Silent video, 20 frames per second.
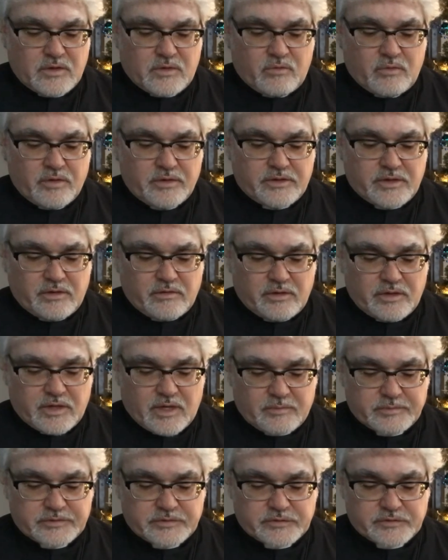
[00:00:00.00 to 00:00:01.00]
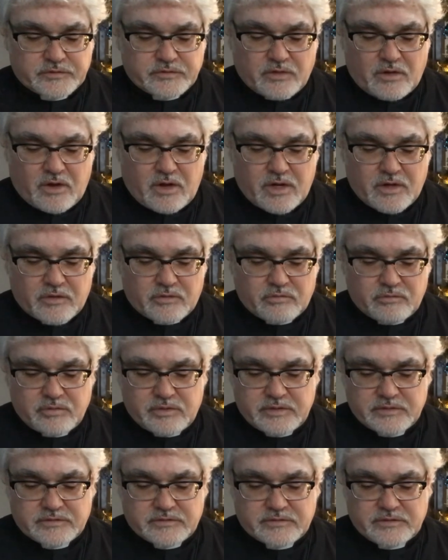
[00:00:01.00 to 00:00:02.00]
We're gearing up to slog through
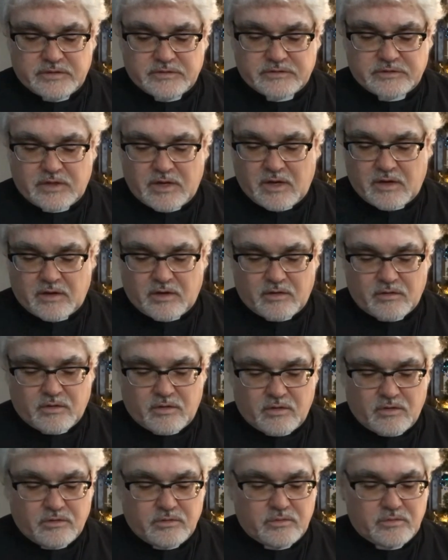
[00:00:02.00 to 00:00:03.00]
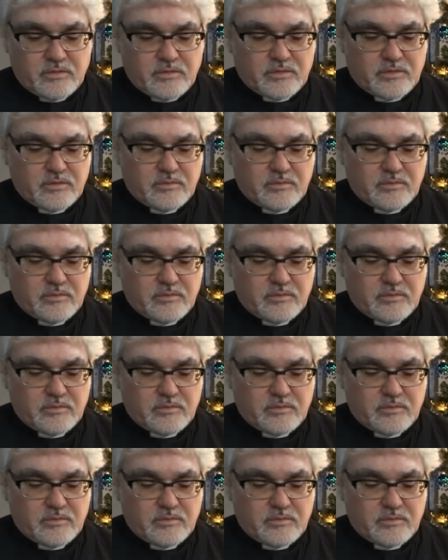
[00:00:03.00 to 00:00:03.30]
this season on our own,